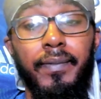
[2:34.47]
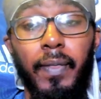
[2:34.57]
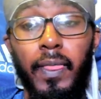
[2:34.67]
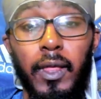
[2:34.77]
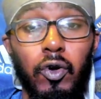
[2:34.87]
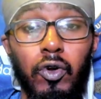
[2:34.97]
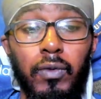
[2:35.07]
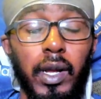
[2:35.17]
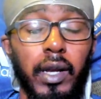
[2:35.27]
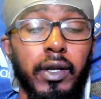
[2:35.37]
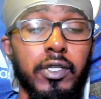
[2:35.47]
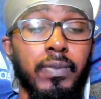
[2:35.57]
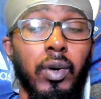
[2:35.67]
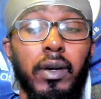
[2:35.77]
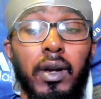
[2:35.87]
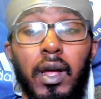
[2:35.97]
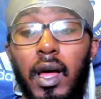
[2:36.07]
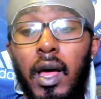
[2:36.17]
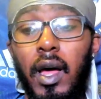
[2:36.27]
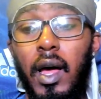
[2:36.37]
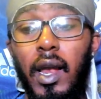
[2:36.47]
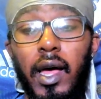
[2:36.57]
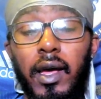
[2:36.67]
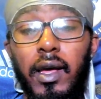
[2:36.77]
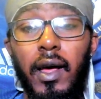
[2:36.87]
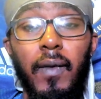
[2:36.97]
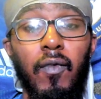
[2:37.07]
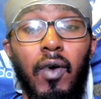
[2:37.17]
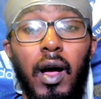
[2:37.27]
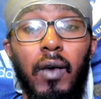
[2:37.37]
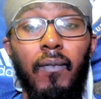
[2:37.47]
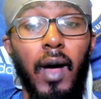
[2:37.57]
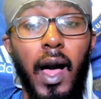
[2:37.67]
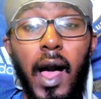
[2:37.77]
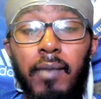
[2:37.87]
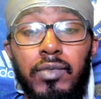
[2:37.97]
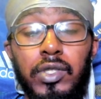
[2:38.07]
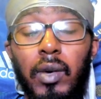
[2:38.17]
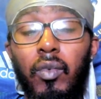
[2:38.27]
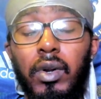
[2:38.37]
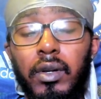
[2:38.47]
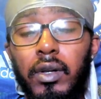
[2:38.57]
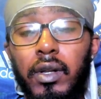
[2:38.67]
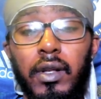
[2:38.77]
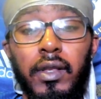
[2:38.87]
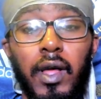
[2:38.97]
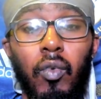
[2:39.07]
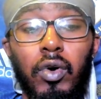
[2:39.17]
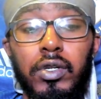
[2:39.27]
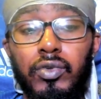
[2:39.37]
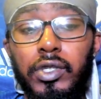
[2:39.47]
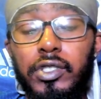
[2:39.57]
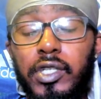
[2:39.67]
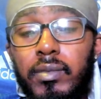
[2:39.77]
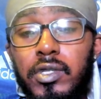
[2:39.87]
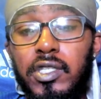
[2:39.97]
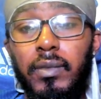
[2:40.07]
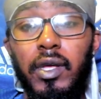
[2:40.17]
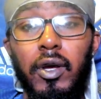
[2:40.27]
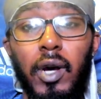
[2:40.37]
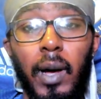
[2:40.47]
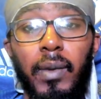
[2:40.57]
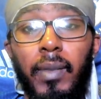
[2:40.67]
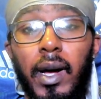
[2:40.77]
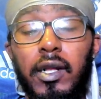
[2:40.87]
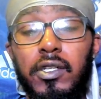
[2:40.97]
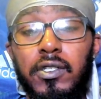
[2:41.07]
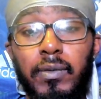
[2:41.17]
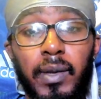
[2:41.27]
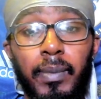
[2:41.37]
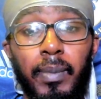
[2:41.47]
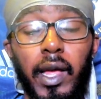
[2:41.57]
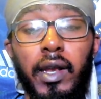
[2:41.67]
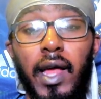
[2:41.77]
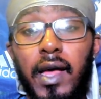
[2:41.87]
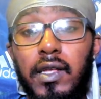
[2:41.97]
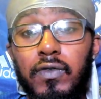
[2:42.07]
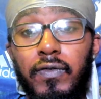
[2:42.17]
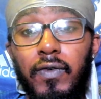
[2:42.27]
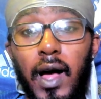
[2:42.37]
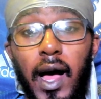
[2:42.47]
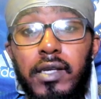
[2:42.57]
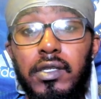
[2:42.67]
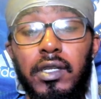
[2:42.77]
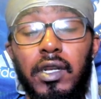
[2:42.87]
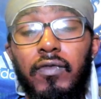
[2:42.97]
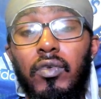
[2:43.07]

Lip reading: He could be at this point. Like, I am someone that wants Reece James to be coming back, to be playing at his highest level.